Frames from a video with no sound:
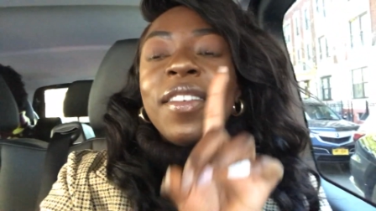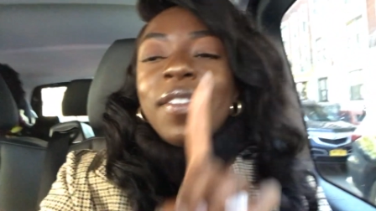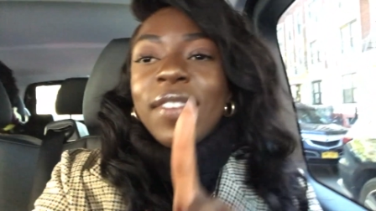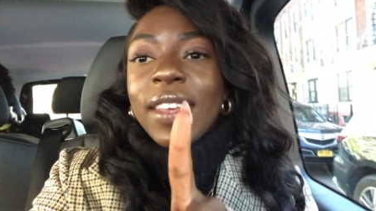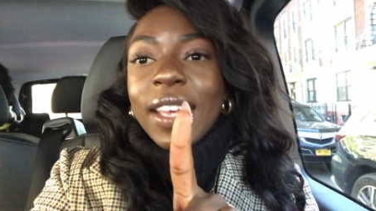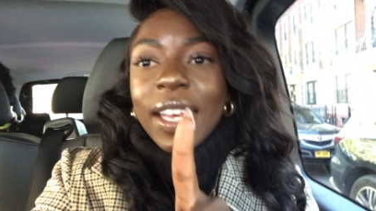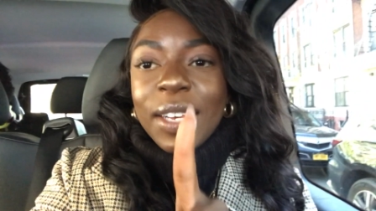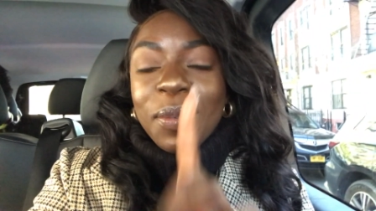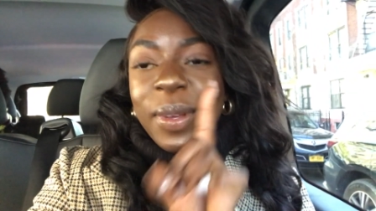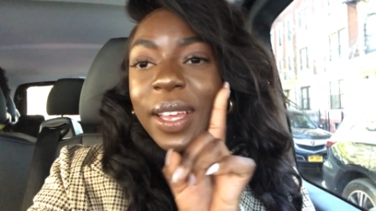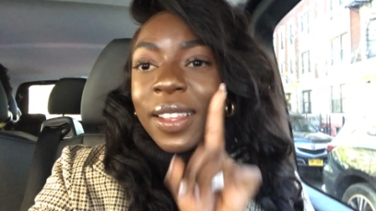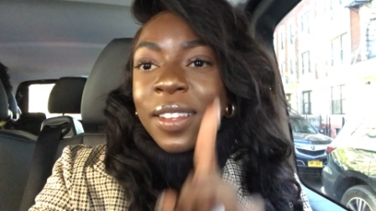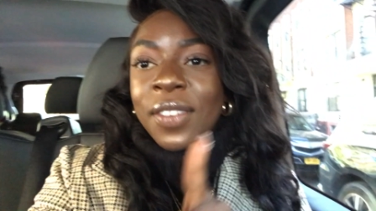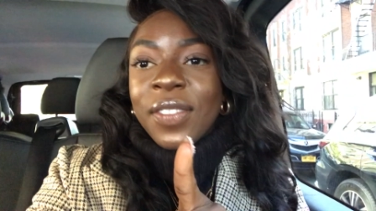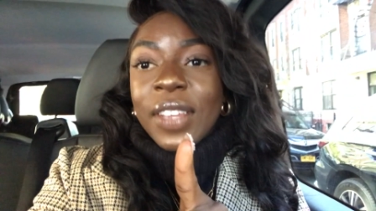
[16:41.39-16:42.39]
Via. We
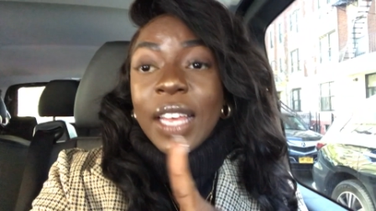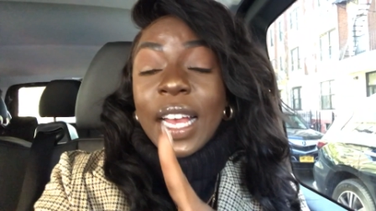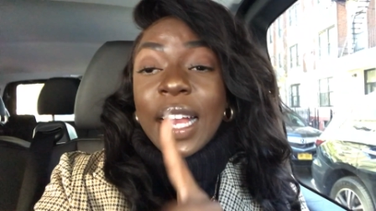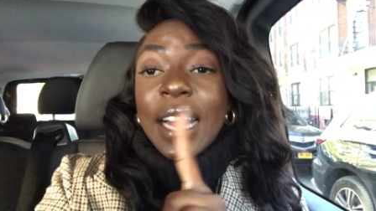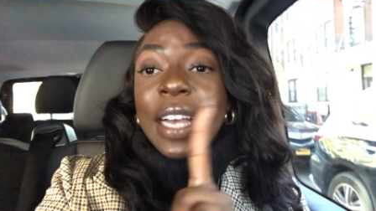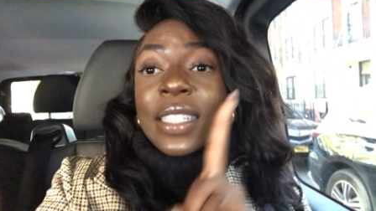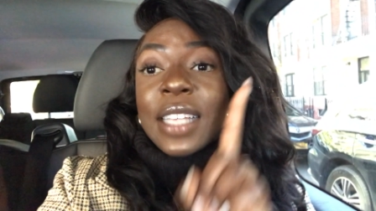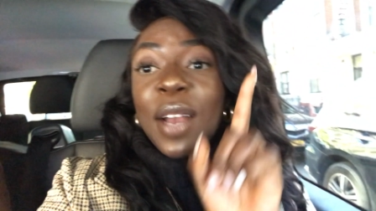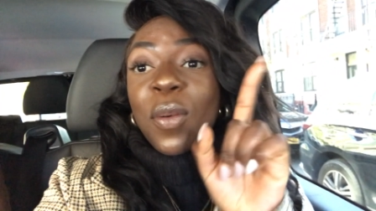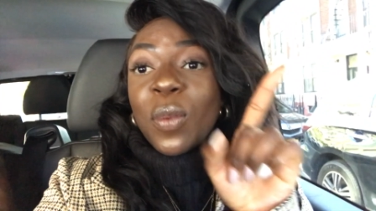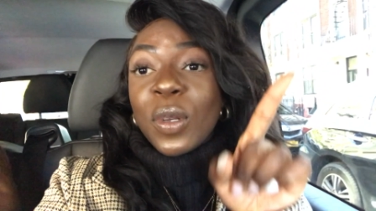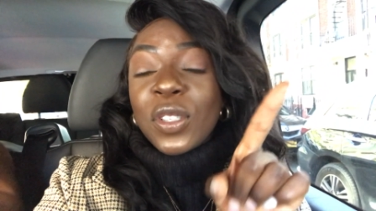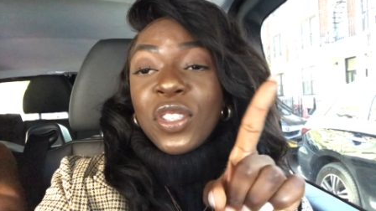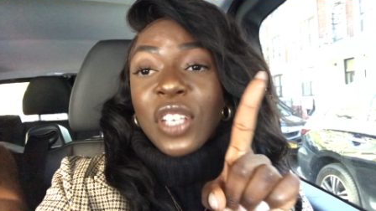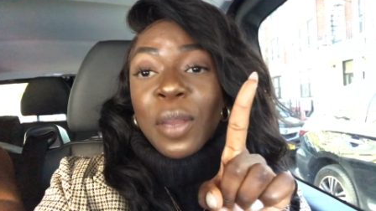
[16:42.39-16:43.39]
in the Via, guys. I
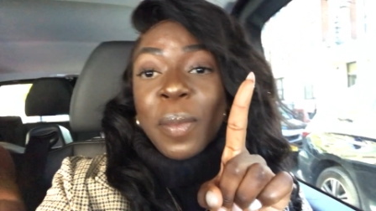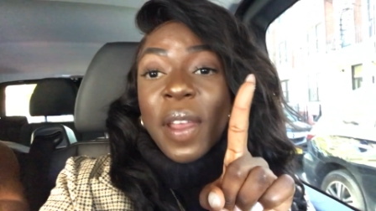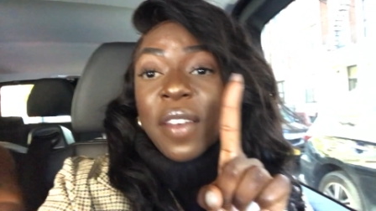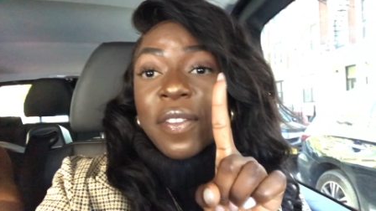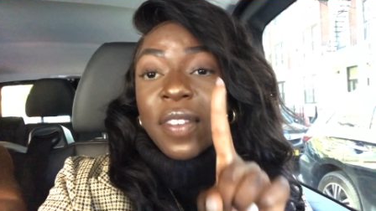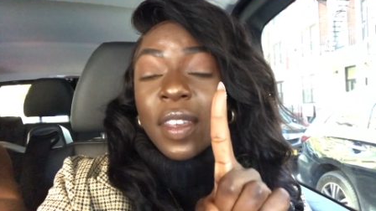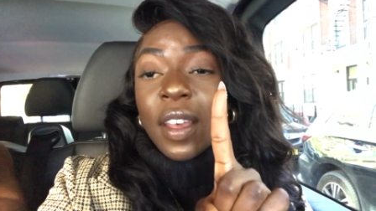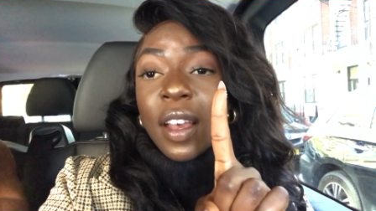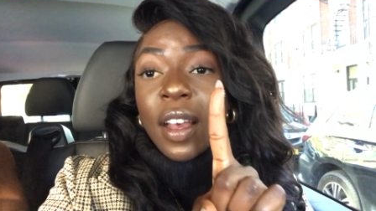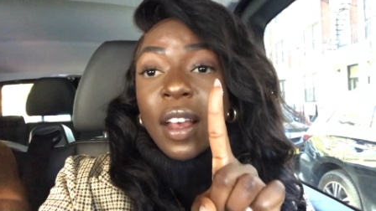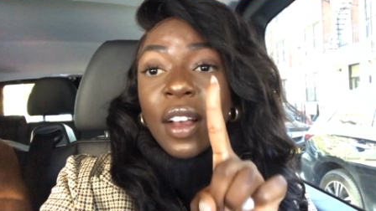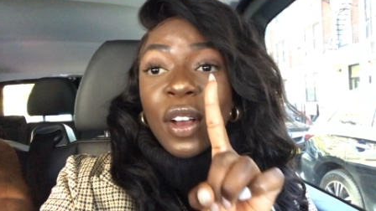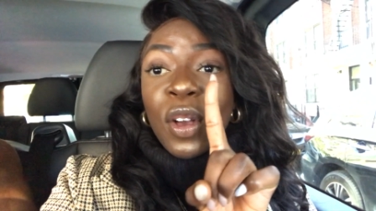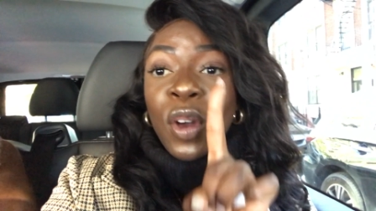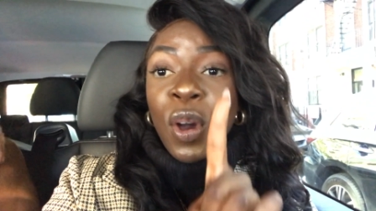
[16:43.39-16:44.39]
will share my
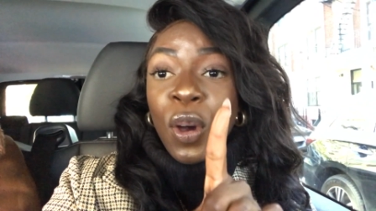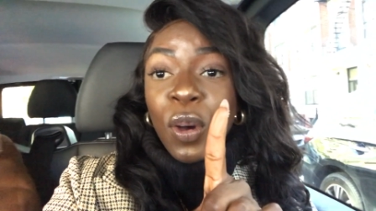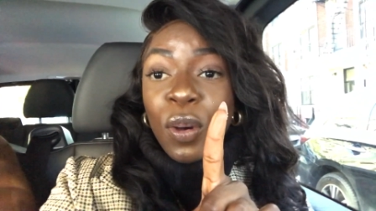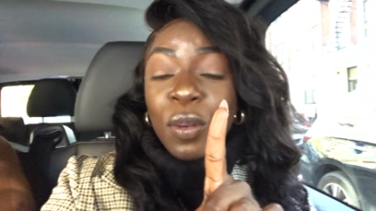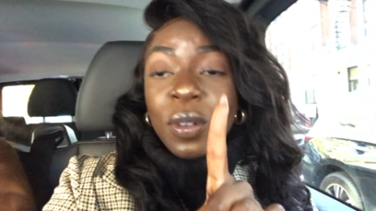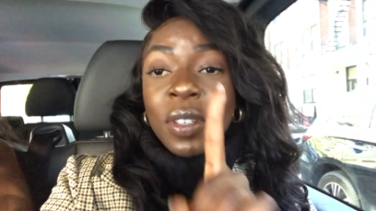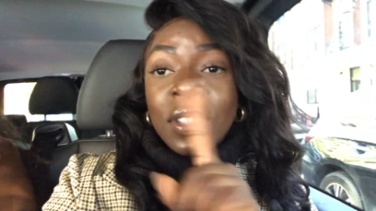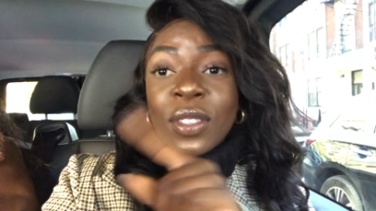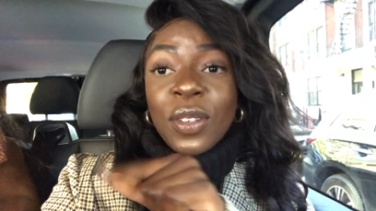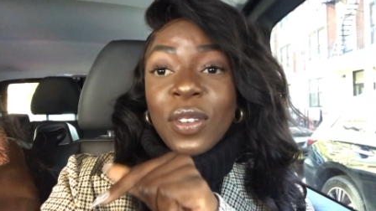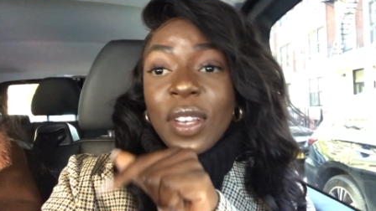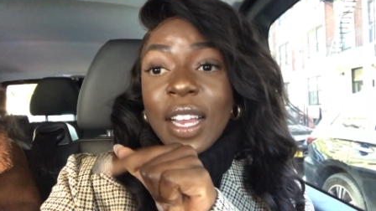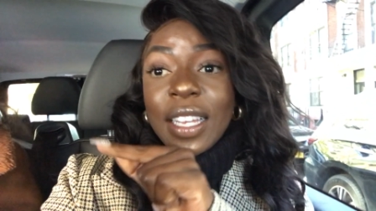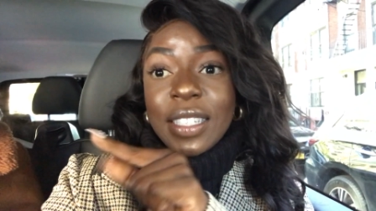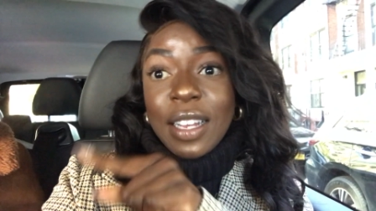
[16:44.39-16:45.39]
Via code, so
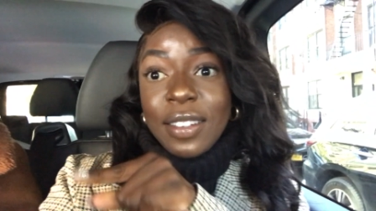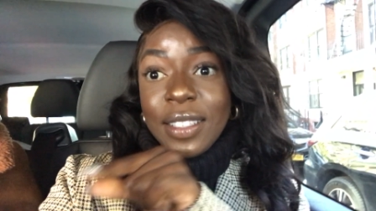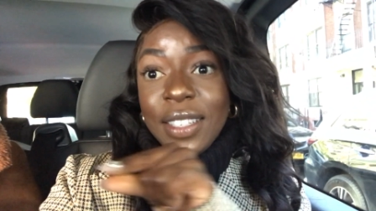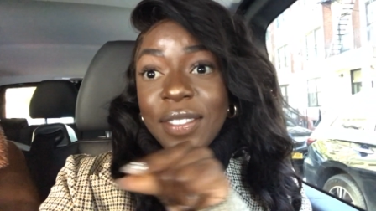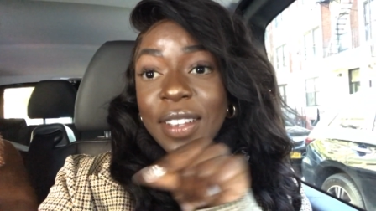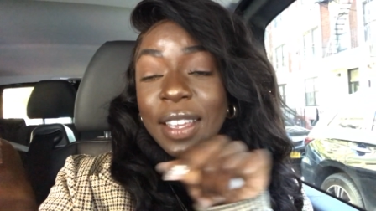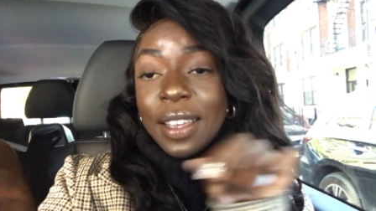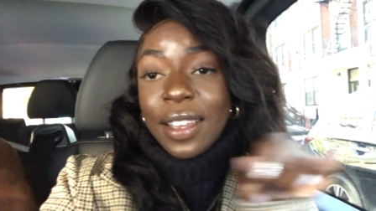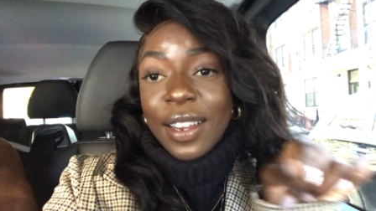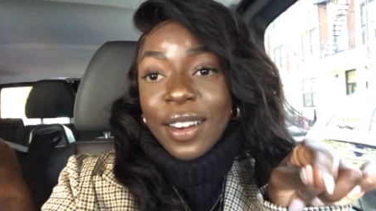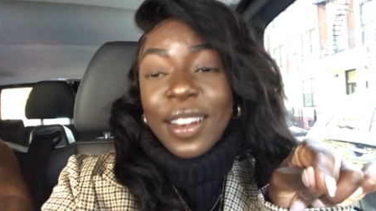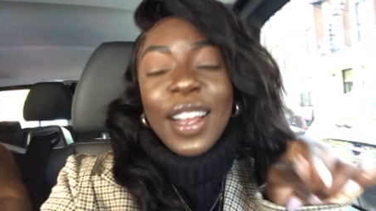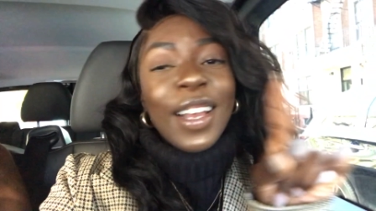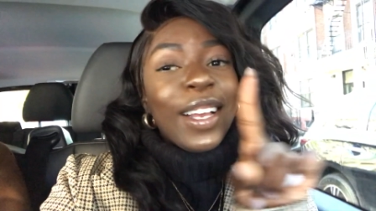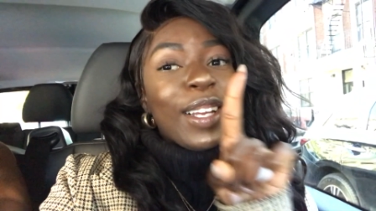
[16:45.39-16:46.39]
you guys. I'll leave it here.